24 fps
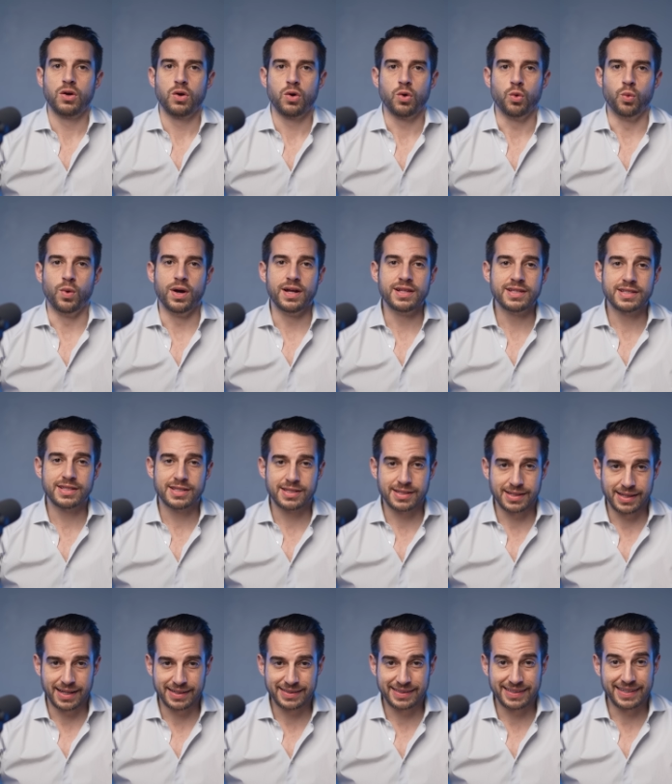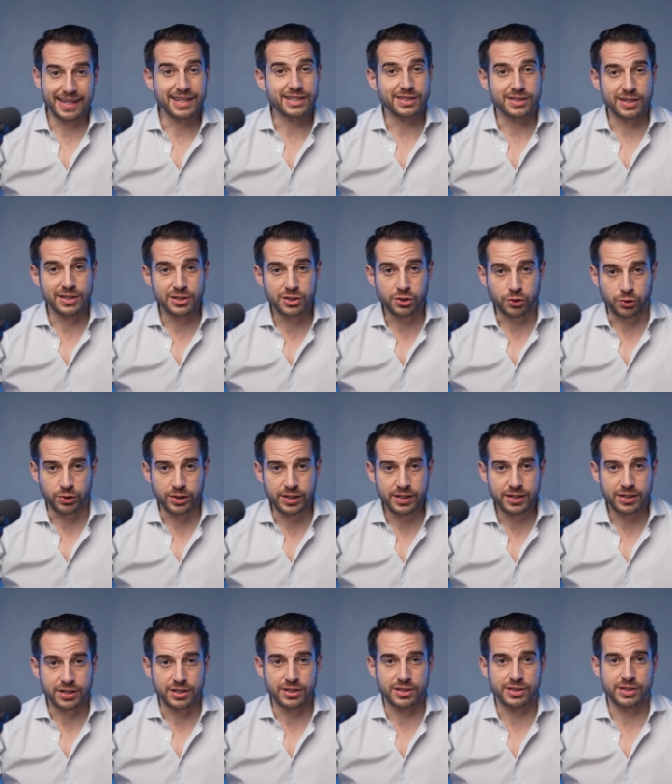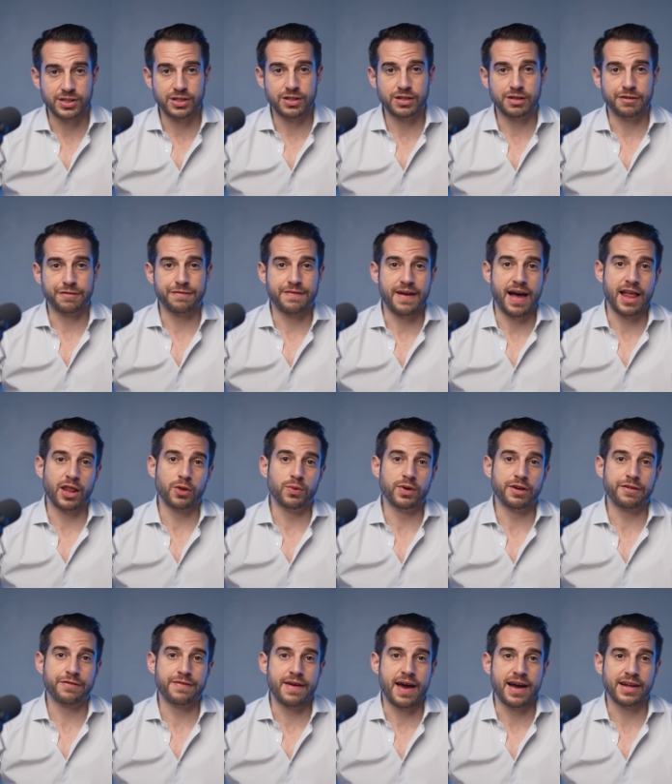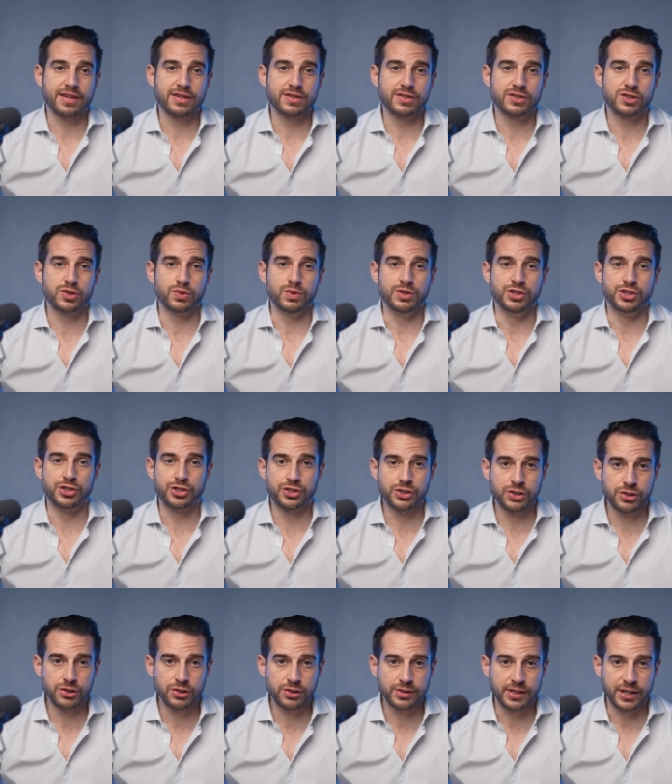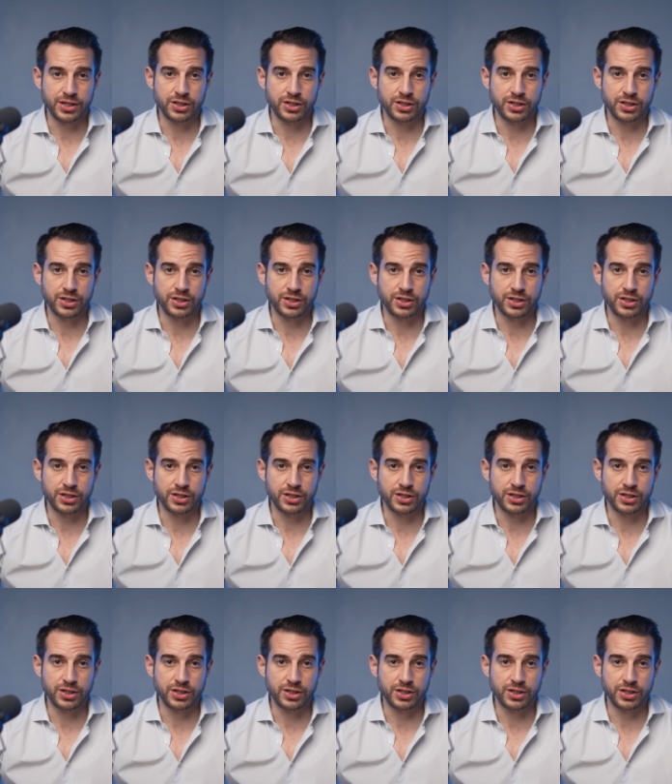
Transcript: When selecting a sunscreen, consider the following factors to ensure that